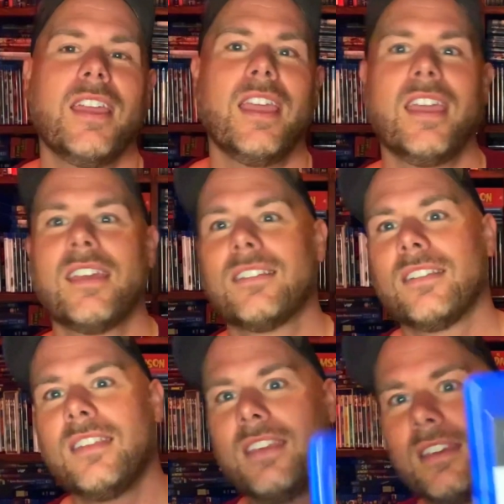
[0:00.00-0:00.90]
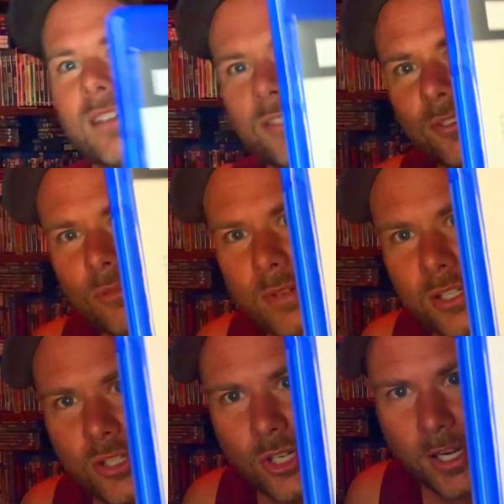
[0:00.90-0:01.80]
and the
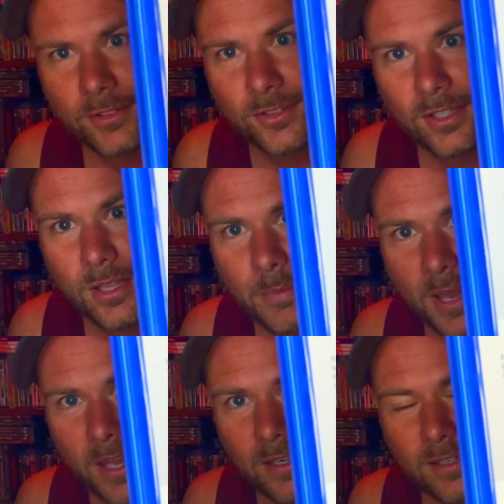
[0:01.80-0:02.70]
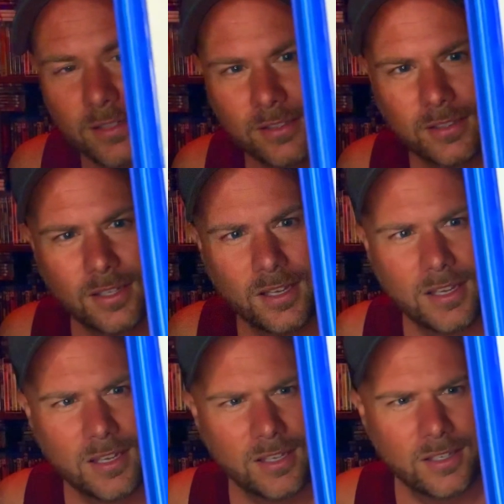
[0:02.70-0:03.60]
screenshots in the back.
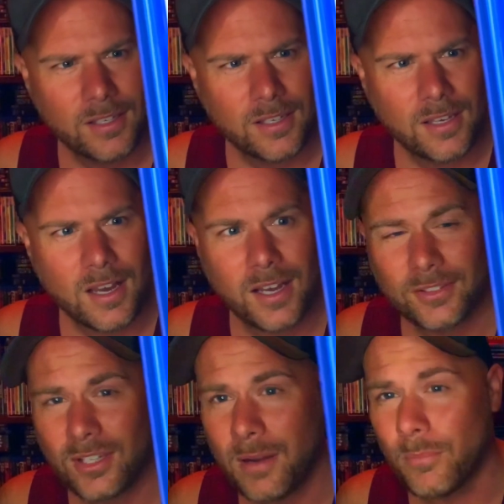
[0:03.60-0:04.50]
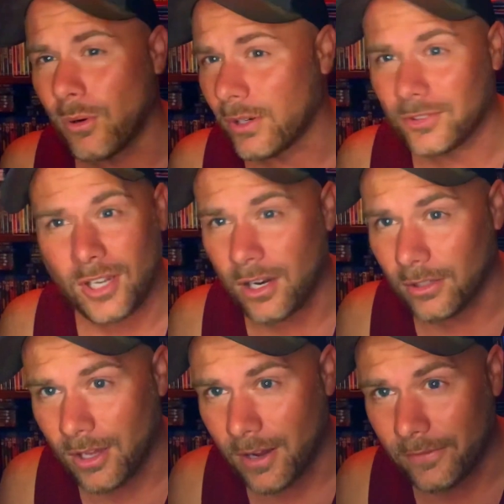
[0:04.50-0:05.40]
Uh, it's got Boris
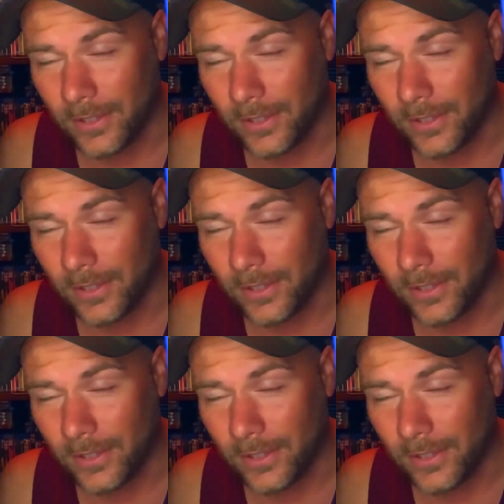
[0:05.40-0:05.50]
Karloff